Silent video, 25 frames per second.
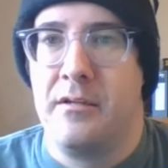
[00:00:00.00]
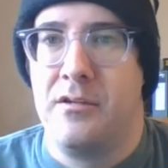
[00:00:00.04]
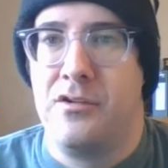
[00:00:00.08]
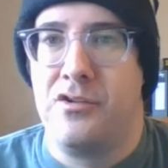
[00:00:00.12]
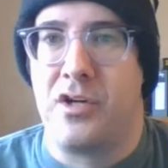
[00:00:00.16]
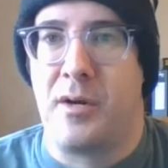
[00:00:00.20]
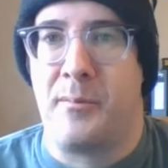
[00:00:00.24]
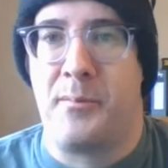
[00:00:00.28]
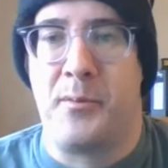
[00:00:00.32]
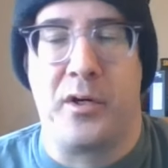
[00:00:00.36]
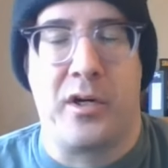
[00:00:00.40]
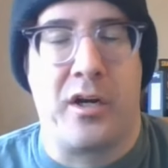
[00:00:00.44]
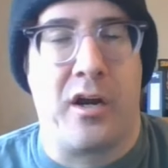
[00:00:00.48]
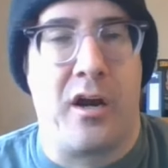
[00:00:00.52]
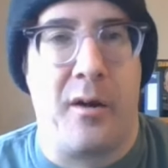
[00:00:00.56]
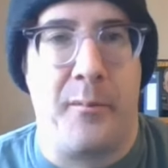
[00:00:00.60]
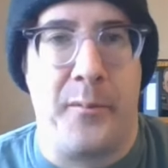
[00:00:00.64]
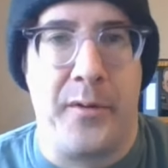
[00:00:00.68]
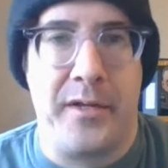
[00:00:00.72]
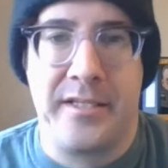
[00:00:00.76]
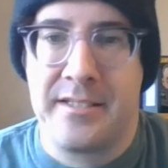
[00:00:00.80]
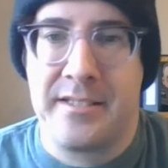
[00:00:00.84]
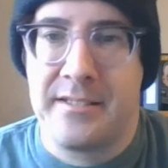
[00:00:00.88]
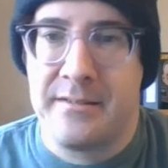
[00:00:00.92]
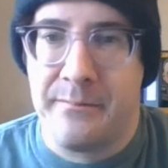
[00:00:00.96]
Drop your
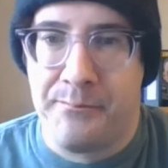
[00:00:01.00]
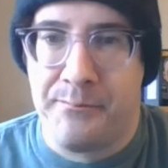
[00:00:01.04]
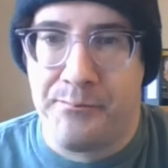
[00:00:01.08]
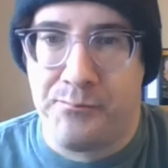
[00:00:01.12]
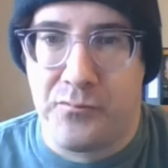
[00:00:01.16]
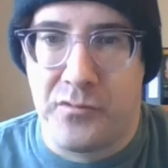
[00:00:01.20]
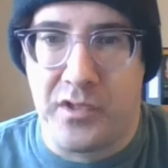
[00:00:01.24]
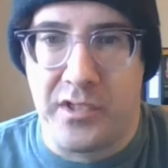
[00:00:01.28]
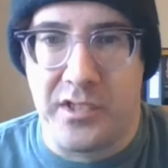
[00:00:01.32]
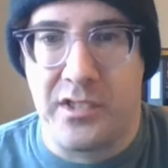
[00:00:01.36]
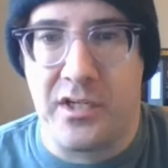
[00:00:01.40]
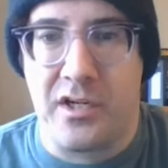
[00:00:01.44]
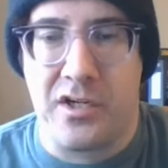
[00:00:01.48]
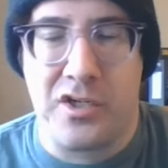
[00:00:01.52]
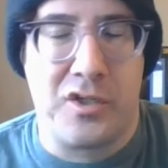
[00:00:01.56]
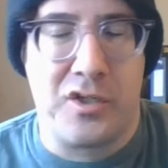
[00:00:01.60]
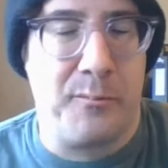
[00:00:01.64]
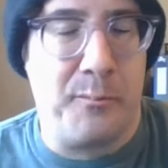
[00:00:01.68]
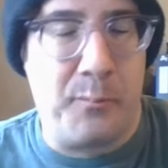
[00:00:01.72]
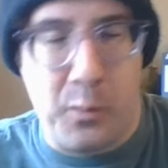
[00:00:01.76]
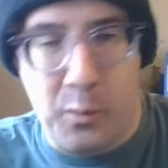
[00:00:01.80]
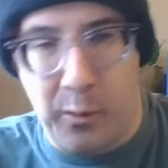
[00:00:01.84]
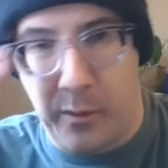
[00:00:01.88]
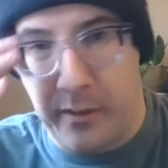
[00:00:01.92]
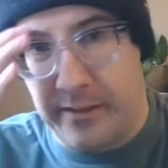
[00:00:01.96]
comments,
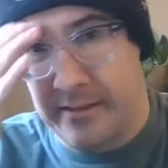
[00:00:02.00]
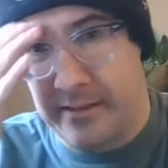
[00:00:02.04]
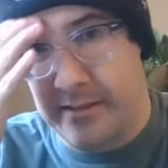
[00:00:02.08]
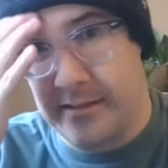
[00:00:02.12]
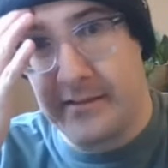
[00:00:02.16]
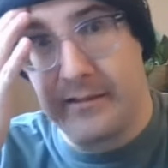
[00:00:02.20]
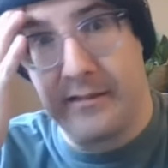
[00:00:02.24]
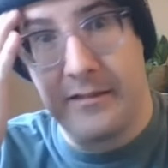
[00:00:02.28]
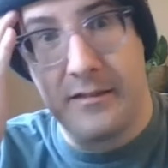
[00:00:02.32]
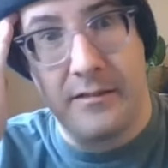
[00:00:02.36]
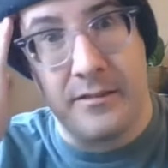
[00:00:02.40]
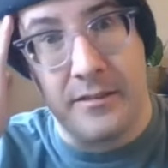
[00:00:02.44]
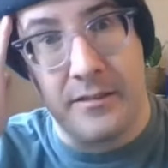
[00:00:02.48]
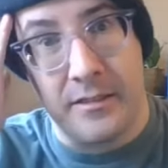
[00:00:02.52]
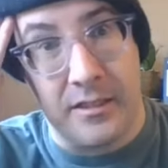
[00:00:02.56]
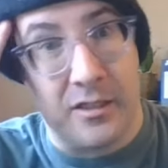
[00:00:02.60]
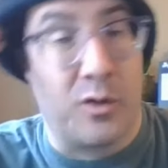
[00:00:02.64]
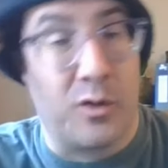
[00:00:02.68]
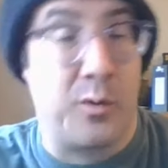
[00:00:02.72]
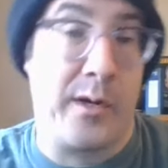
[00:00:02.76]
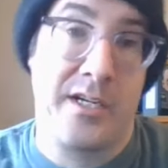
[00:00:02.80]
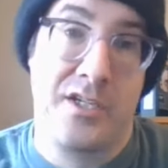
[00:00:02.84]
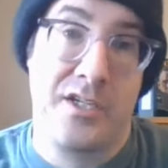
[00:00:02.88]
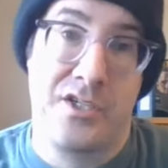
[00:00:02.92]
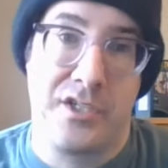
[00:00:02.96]
discussion points,
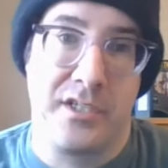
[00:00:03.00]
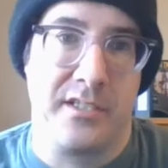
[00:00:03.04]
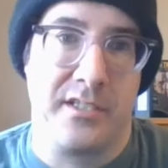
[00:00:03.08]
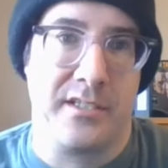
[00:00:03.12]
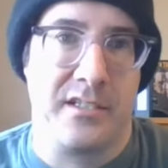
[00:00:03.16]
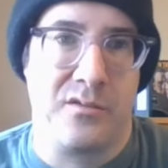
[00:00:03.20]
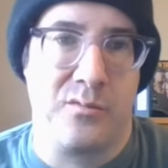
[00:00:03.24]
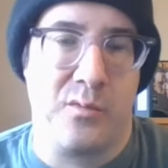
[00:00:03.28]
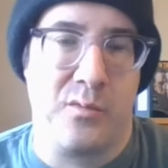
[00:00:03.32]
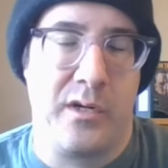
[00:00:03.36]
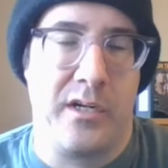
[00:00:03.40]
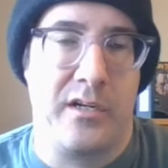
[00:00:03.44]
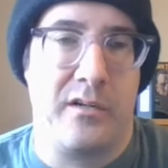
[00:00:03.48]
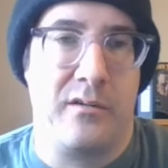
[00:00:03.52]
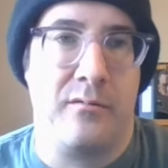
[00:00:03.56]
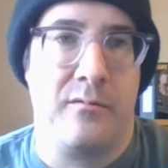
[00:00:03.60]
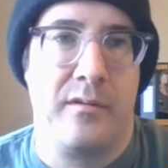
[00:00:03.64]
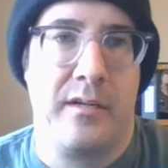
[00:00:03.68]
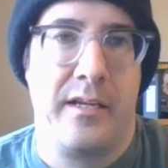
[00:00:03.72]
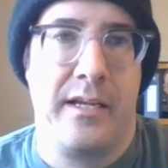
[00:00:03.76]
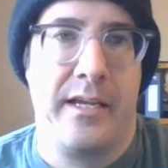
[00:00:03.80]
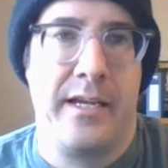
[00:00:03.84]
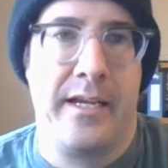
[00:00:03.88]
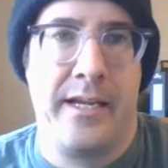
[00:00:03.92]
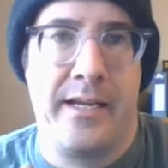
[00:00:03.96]
questions as well.
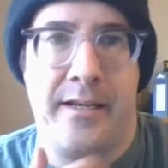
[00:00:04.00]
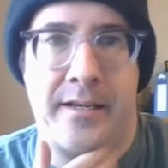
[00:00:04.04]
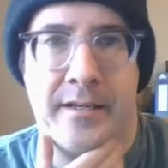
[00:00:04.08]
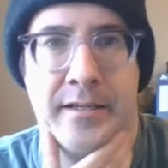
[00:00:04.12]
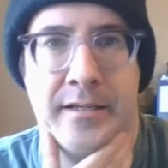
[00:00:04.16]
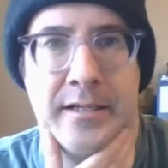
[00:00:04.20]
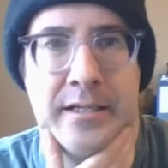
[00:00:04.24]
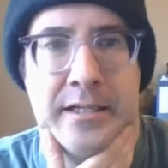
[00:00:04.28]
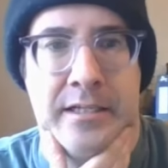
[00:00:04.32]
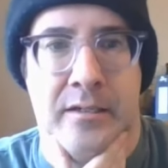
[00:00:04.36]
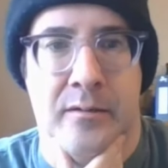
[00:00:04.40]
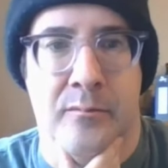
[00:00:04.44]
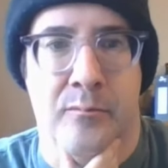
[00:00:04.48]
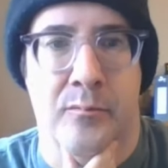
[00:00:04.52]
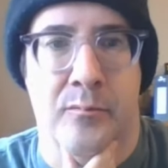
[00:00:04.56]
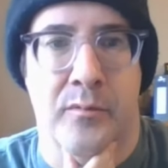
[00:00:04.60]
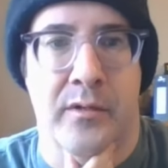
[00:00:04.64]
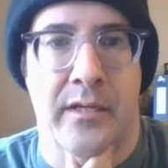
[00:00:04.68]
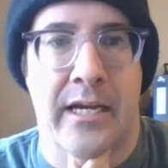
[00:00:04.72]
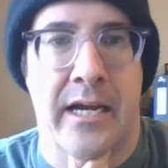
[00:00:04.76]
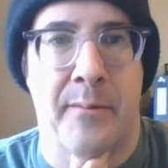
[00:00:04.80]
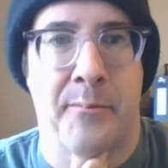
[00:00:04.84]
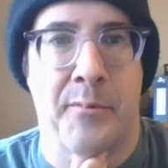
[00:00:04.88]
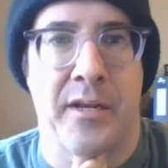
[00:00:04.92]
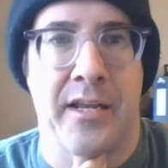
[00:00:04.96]
And I'll be
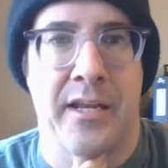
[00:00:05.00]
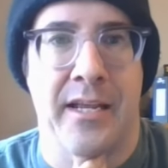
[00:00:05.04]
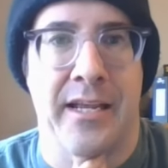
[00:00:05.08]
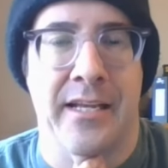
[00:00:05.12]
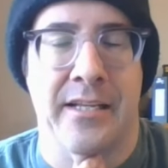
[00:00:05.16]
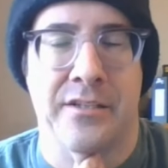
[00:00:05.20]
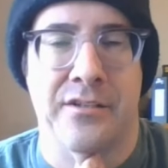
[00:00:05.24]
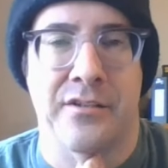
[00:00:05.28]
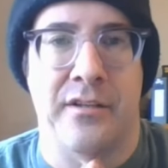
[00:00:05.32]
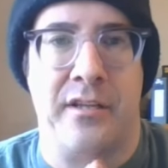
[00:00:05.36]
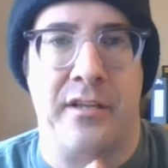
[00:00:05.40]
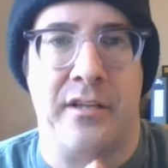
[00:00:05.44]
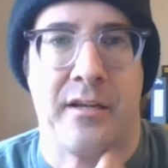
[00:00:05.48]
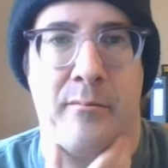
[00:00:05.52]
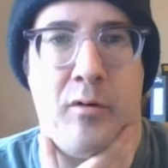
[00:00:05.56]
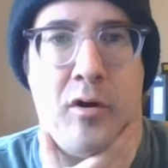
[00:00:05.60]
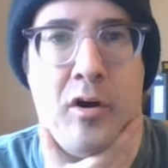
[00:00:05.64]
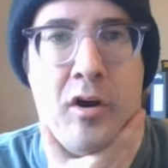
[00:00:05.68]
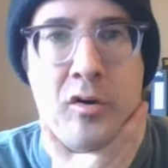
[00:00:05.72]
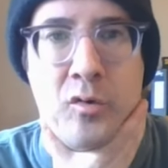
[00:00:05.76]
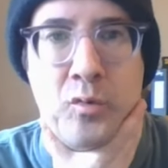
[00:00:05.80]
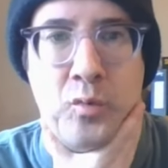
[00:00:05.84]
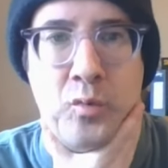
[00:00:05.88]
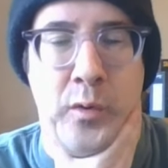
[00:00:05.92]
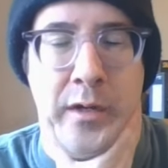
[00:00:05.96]
happy to answer them
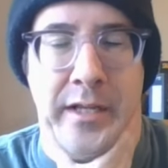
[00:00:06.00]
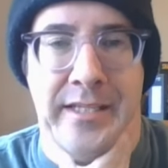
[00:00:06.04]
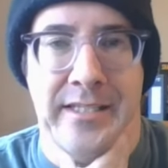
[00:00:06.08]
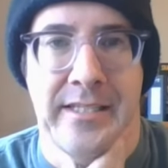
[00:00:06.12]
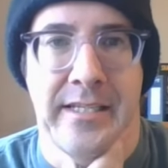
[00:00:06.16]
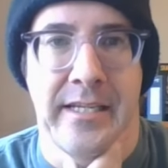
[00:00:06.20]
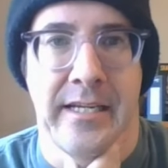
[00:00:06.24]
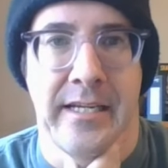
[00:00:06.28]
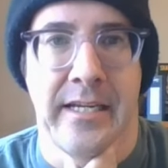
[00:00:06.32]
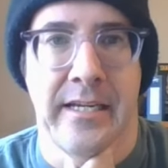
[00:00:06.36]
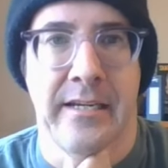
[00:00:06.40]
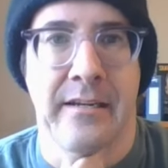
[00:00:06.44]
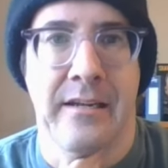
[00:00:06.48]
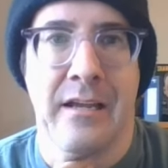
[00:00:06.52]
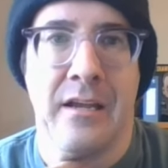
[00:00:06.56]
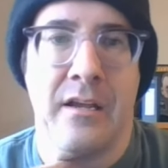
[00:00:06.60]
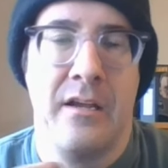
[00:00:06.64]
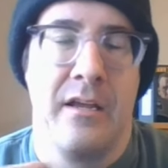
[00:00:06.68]
on Wednesday.